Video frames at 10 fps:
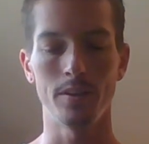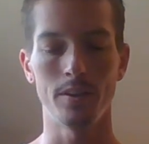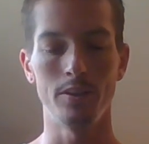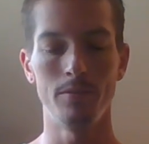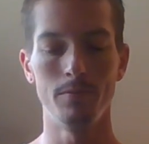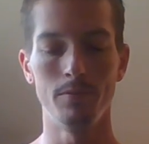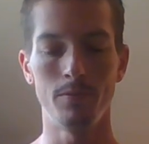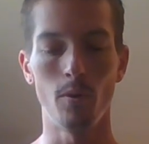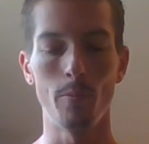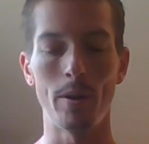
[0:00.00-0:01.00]
a
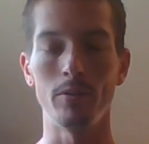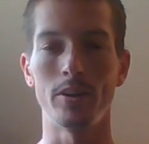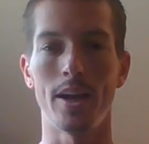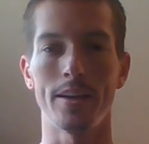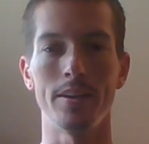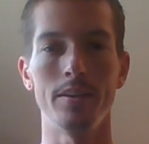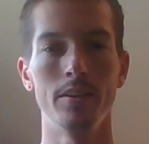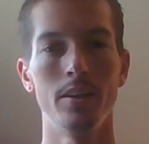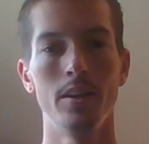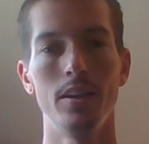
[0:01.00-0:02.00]
full metal
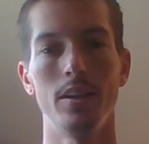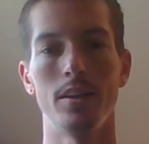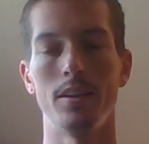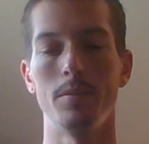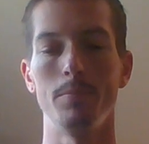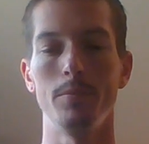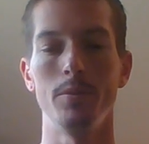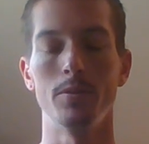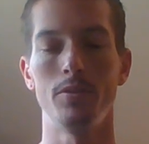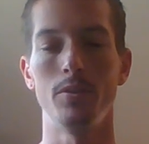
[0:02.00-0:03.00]
jacket.
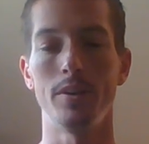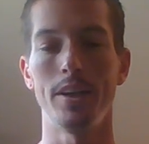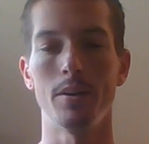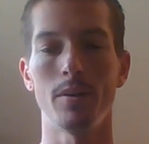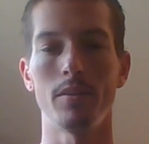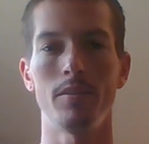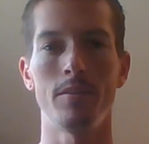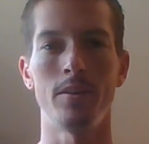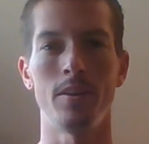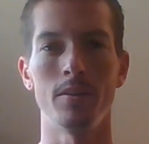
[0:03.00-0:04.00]
You're still going to get around
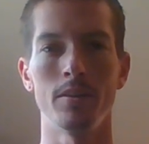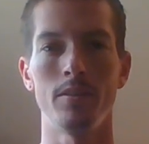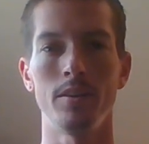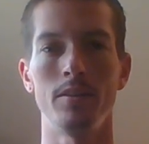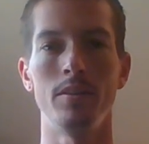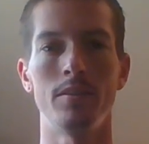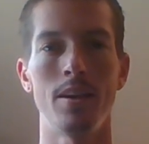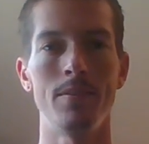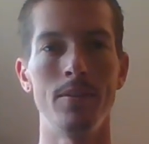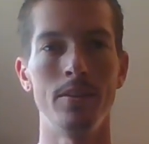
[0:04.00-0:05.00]

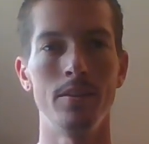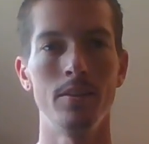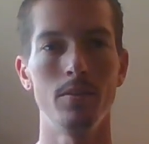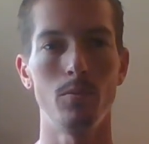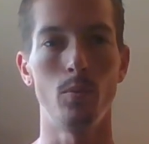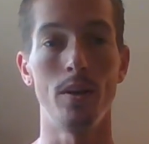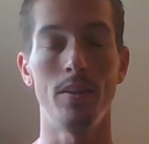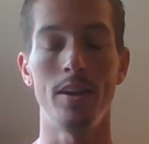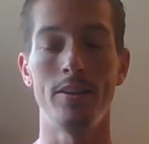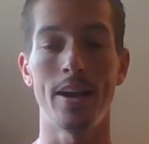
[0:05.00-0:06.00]
767
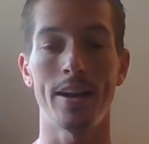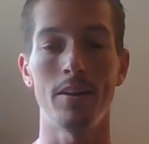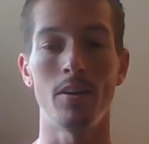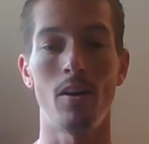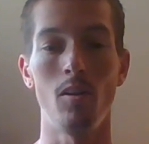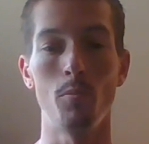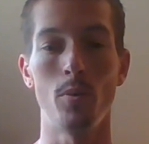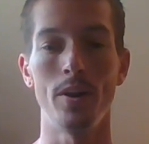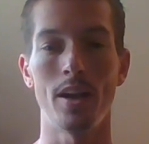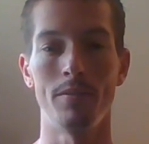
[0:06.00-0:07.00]
with a jacketed hollow
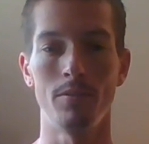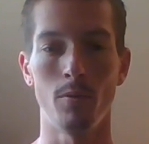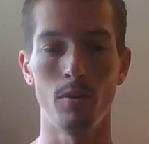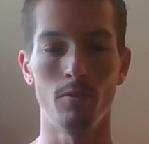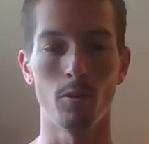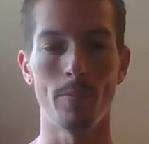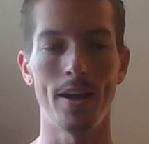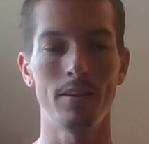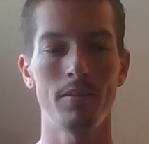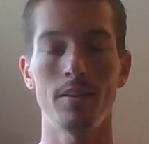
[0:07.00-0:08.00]
point out of a 44
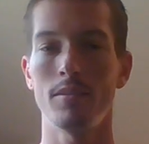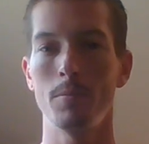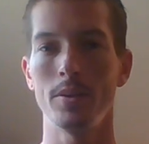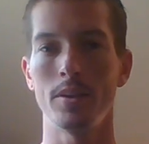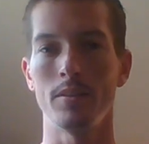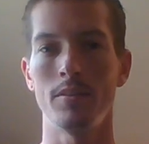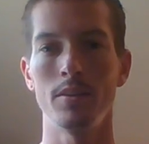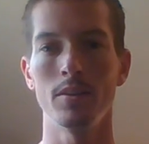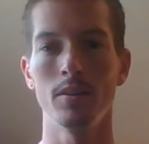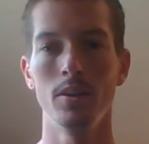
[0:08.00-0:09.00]
mag. So that's something to
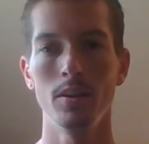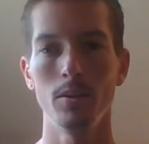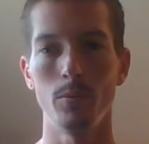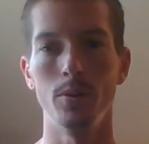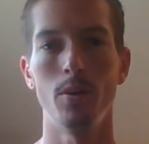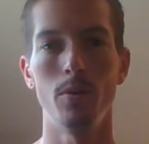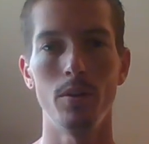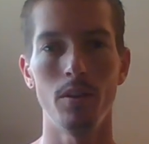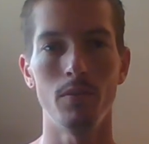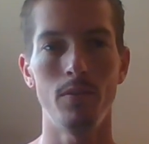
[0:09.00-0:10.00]
consider when you're going
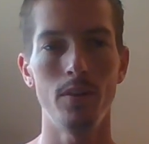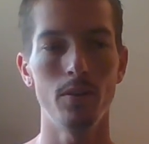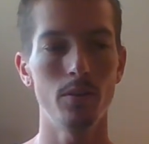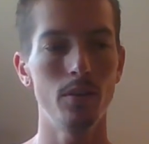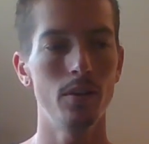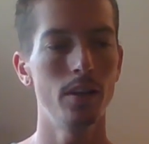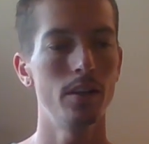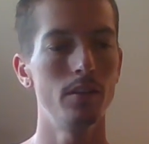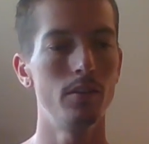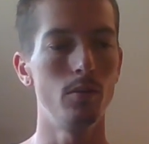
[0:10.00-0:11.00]
into the field.
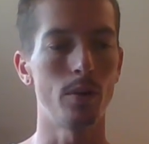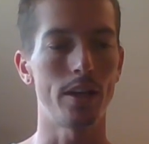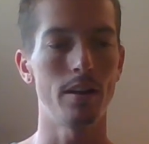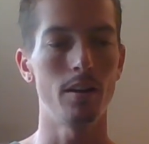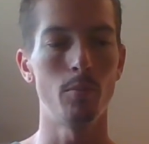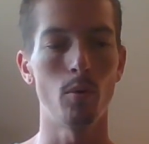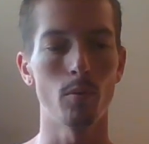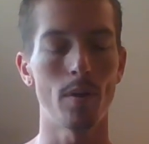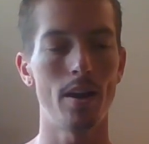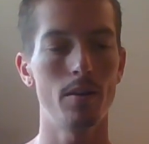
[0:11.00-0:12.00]
Do you want to carry
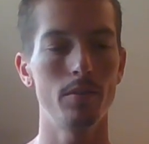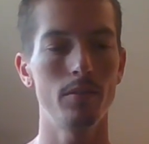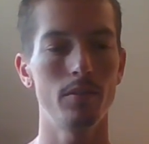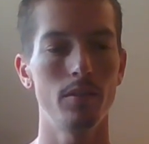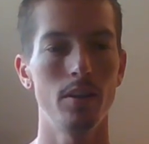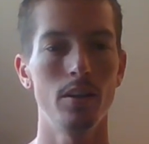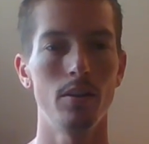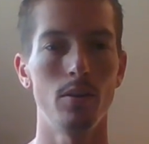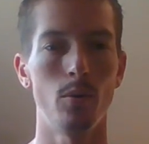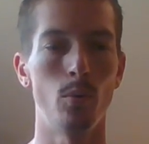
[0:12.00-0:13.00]
more rounds,
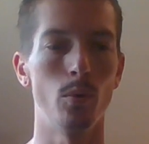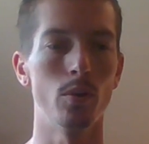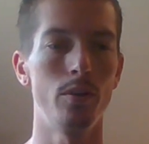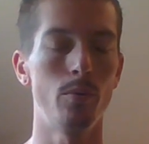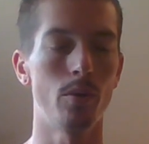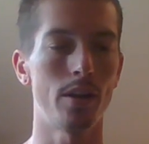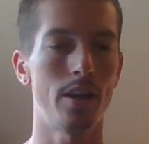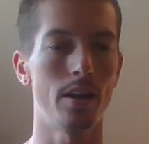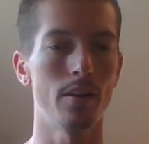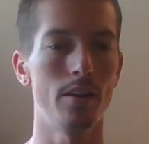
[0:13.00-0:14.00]
or do you want
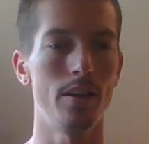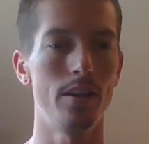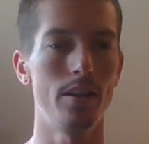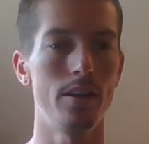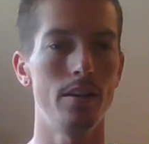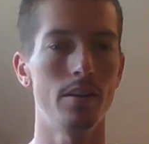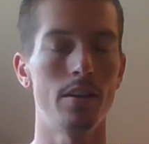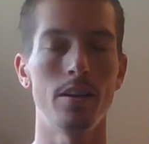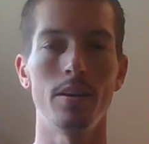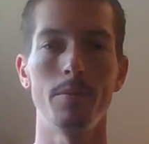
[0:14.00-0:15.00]
to carry
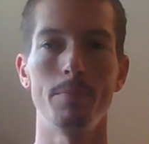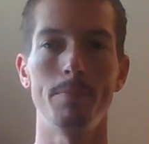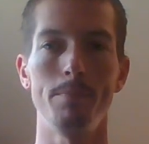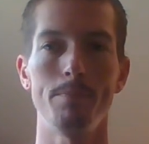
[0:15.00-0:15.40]
a